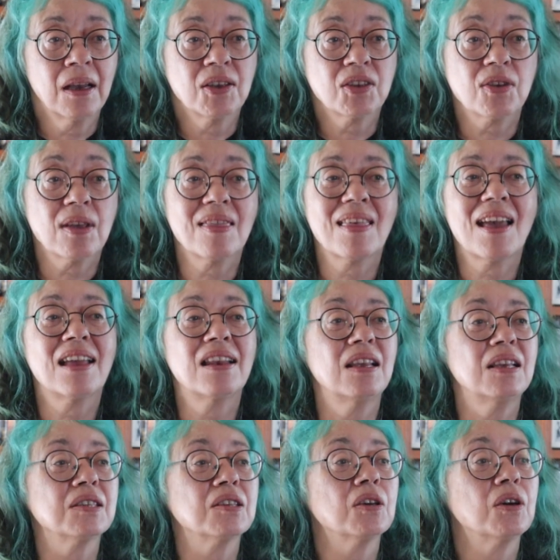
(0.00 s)
So that
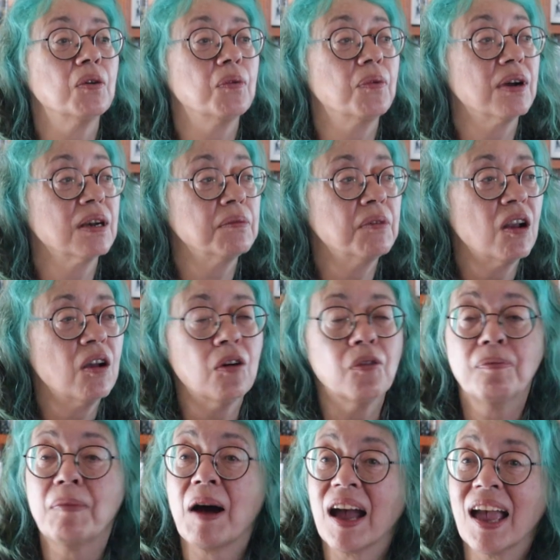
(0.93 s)
is one
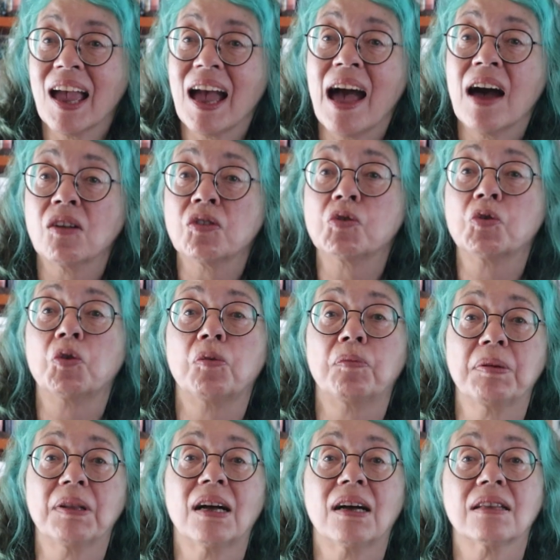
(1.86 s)
of my outdoor
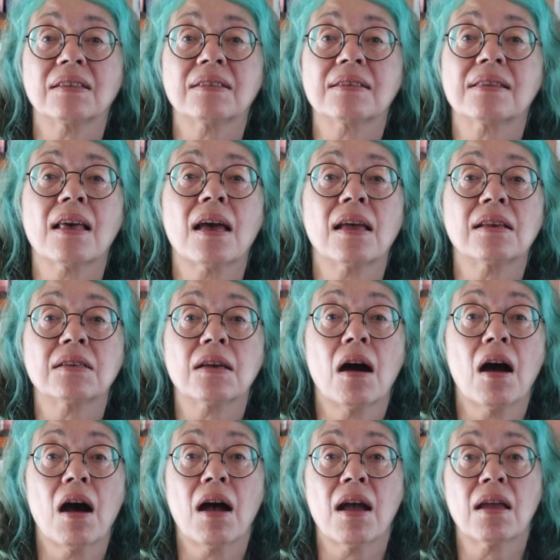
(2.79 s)
plants that
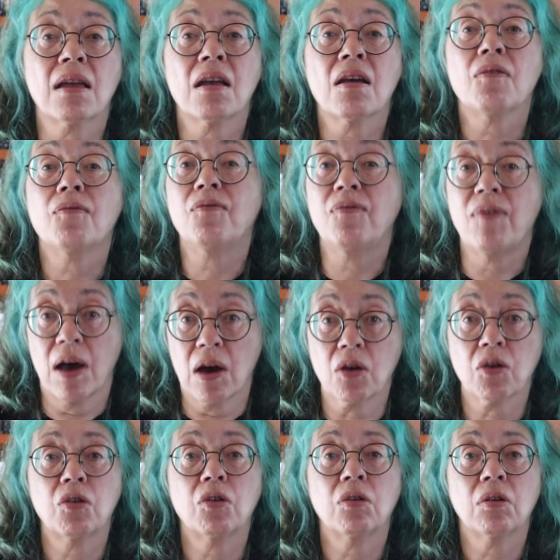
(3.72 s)
I
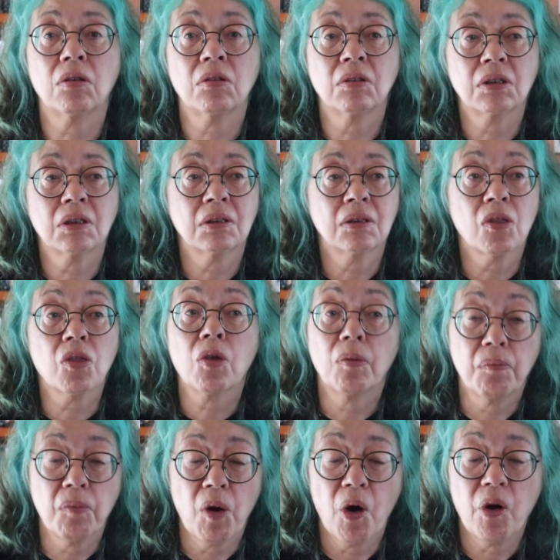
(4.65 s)
value
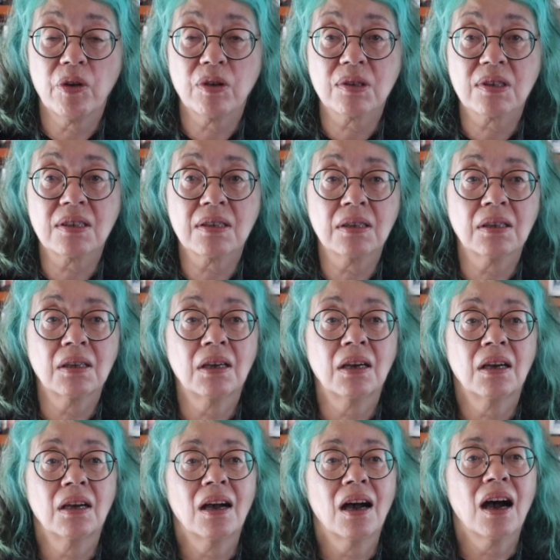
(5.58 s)
the most.
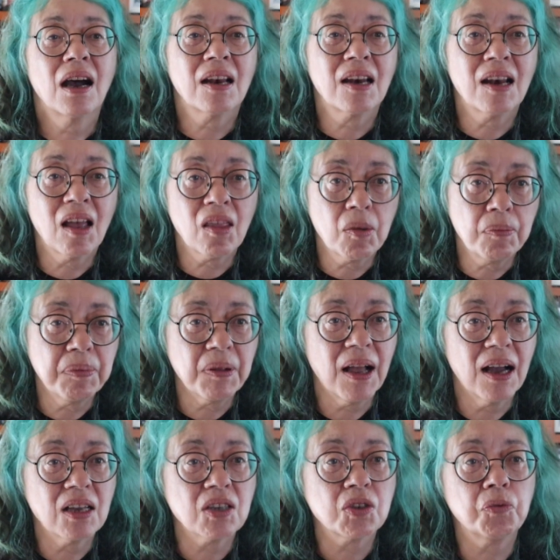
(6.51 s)
Another
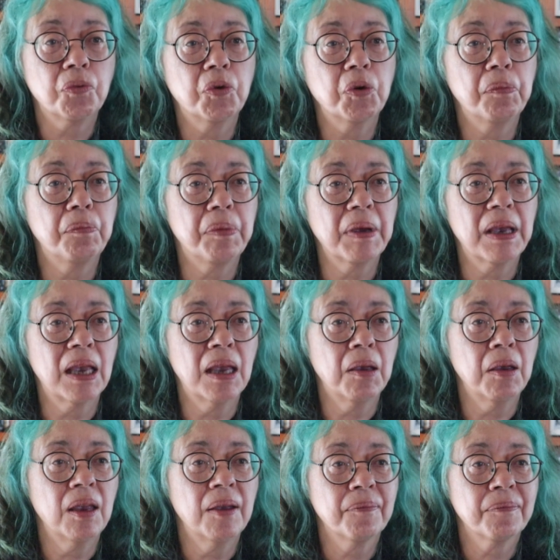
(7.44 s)
plant would
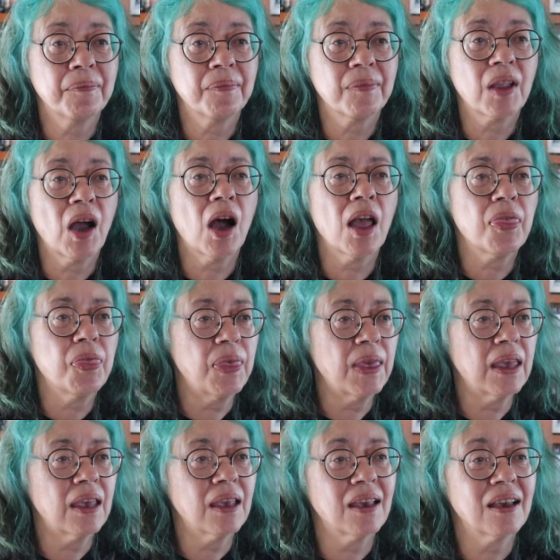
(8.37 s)
be, I
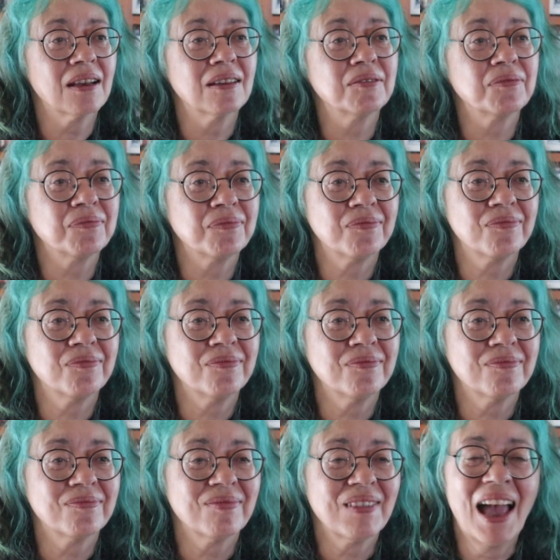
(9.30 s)
think,
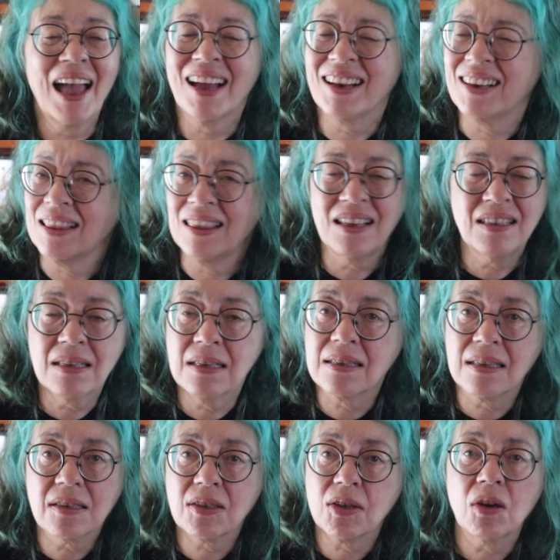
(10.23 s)
and this
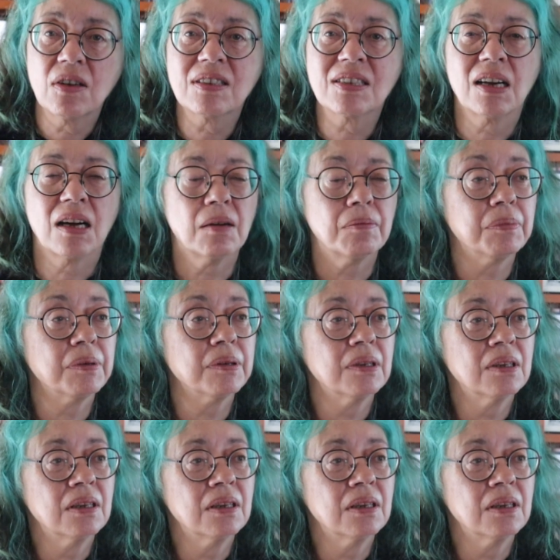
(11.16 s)
is a toss-up,